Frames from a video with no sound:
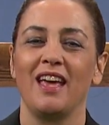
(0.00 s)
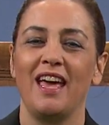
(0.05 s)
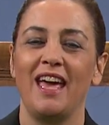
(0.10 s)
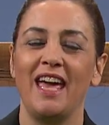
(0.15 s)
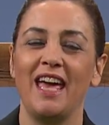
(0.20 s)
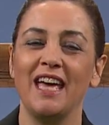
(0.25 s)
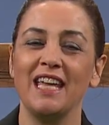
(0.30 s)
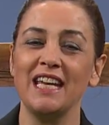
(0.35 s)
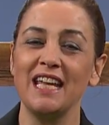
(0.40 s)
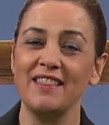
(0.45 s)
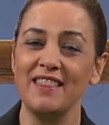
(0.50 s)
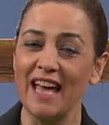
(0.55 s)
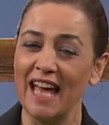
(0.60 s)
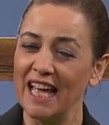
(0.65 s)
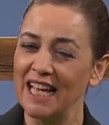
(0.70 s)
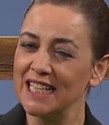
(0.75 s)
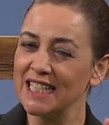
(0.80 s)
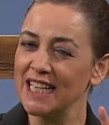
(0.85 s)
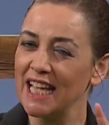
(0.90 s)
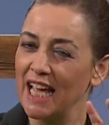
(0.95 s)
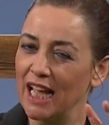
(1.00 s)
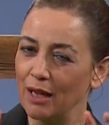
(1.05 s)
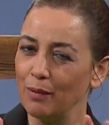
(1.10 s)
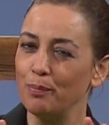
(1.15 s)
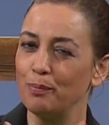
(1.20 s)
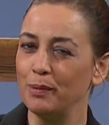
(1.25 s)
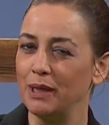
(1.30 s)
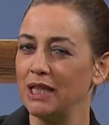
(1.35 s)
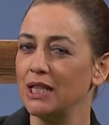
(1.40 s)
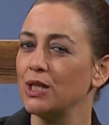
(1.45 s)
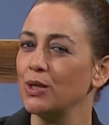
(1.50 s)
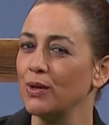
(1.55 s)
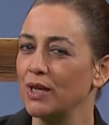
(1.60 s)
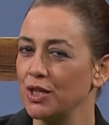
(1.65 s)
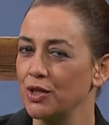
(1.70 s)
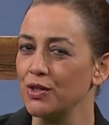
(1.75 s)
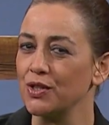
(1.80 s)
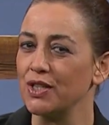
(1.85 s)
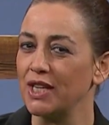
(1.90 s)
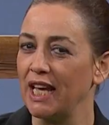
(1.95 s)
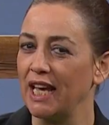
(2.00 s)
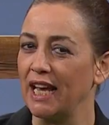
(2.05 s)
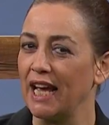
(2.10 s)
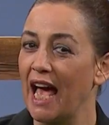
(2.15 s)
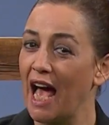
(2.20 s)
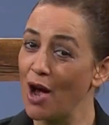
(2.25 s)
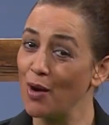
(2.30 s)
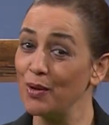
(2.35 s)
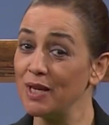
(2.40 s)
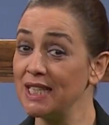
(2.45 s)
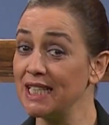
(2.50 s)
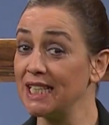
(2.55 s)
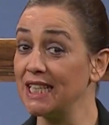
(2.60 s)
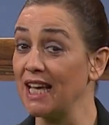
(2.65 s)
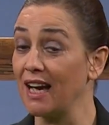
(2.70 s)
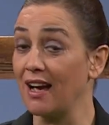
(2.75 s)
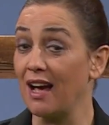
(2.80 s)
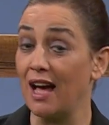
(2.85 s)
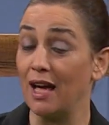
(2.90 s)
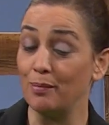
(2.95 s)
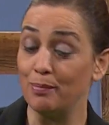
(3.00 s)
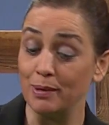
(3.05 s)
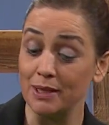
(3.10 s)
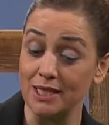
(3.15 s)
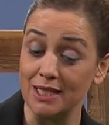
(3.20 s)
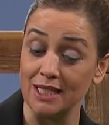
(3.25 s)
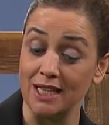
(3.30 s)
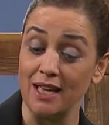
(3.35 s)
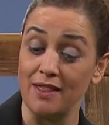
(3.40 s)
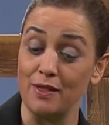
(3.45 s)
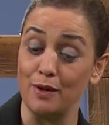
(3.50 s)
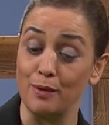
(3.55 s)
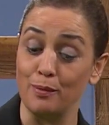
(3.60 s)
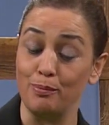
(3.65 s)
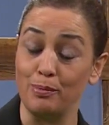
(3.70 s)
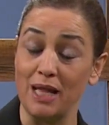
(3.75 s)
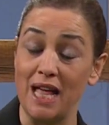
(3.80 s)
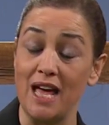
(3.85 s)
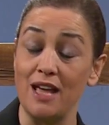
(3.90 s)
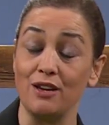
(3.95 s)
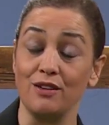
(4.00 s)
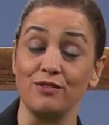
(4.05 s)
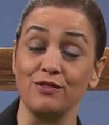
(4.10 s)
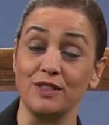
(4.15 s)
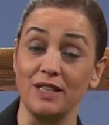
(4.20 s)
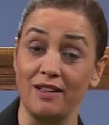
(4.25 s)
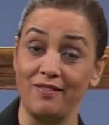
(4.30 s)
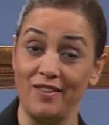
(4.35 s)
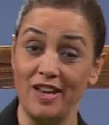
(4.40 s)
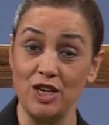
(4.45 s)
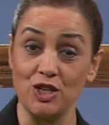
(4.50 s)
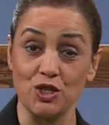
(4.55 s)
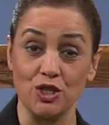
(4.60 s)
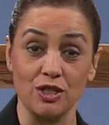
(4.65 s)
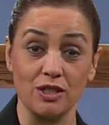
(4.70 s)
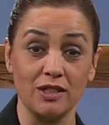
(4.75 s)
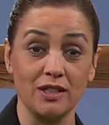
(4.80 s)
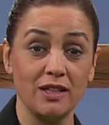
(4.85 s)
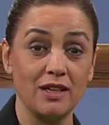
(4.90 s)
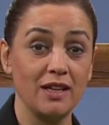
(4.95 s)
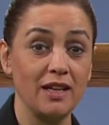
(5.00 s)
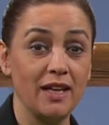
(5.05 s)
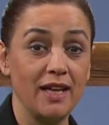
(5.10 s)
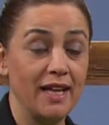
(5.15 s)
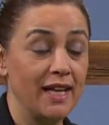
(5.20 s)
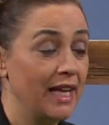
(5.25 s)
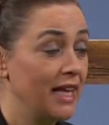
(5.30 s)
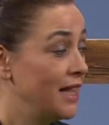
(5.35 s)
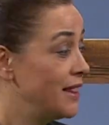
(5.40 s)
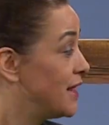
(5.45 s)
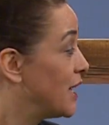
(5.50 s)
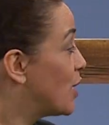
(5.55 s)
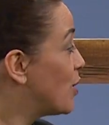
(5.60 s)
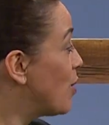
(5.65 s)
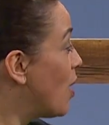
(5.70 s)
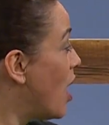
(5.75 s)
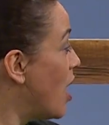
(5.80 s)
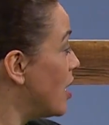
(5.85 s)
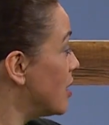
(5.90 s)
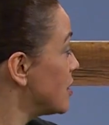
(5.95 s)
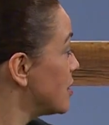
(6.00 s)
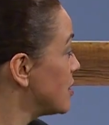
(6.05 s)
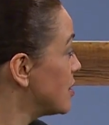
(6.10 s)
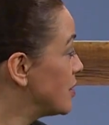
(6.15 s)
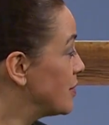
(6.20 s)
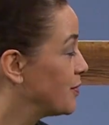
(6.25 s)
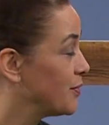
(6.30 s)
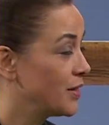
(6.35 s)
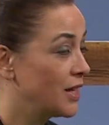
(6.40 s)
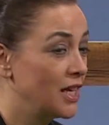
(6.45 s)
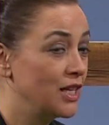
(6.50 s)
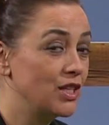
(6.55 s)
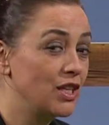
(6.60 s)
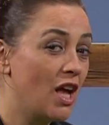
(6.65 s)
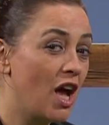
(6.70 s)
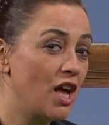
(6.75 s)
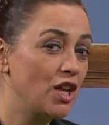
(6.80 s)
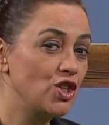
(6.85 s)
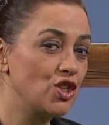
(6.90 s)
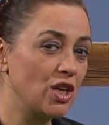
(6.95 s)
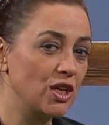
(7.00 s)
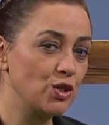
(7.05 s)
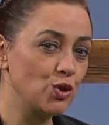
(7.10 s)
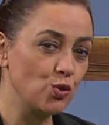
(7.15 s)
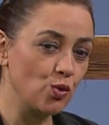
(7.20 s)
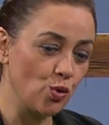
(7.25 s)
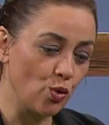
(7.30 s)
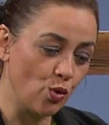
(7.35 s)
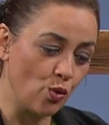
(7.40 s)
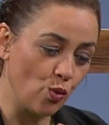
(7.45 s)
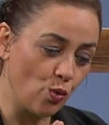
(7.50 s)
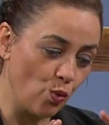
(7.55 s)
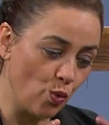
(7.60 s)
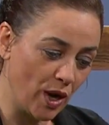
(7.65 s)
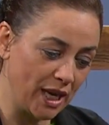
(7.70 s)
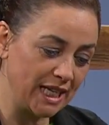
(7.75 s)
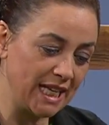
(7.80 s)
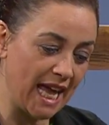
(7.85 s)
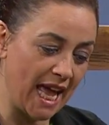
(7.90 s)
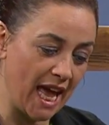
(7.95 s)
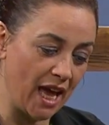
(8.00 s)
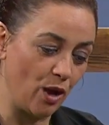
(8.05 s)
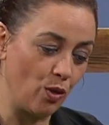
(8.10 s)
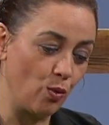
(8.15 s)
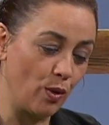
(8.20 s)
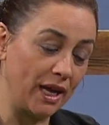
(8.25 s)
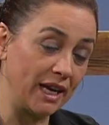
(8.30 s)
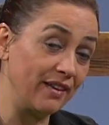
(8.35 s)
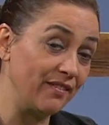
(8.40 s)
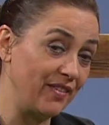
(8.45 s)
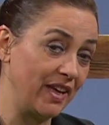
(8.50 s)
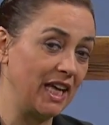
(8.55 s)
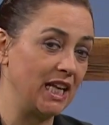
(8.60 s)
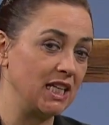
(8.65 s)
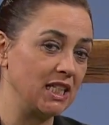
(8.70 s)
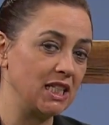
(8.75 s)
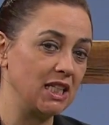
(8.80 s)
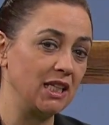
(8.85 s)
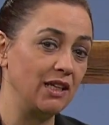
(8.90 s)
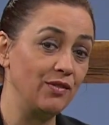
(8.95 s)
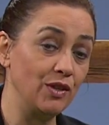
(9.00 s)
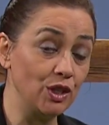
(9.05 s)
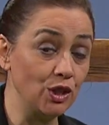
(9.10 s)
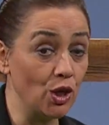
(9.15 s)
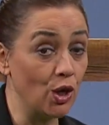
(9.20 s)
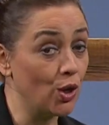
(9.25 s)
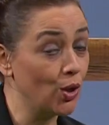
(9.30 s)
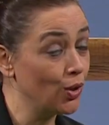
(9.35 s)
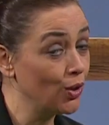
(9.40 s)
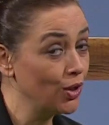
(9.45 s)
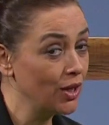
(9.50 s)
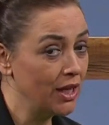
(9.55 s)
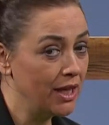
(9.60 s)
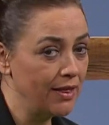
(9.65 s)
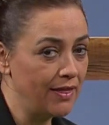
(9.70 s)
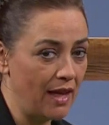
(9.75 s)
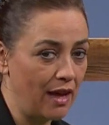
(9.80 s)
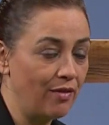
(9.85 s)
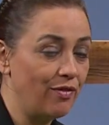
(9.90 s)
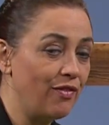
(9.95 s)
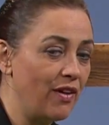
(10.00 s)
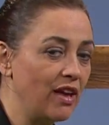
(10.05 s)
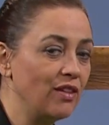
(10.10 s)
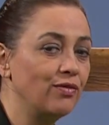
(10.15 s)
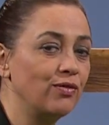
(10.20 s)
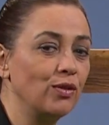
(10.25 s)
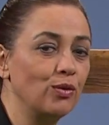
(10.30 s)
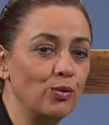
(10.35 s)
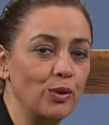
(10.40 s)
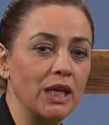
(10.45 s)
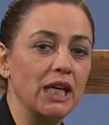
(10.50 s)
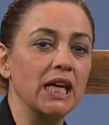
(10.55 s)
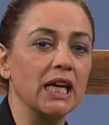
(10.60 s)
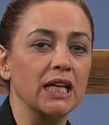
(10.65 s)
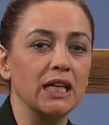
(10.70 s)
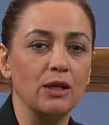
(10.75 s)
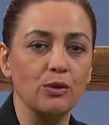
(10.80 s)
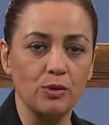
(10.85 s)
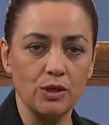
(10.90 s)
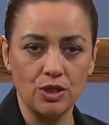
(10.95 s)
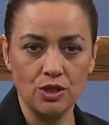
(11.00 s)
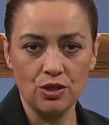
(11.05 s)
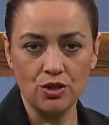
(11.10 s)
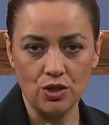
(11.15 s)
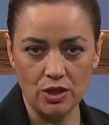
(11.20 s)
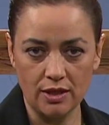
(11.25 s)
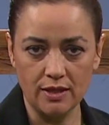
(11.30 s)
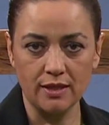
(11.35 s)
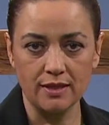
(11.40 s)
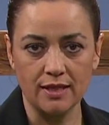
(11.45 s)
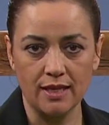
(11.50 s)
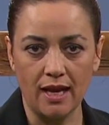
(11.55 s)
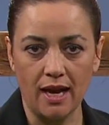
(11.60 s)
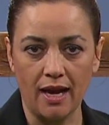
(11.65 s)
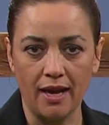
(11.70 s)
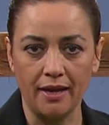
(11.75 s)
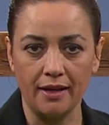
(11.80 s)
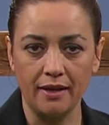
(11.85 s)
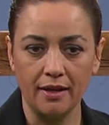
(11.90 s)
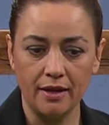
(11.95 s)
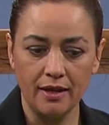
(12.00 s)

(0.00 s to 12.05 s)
And that has helped me to understand how is it that God put together a plan of salvation. The cross is not just one day, one event, even though that faithful weekend in which Jesus died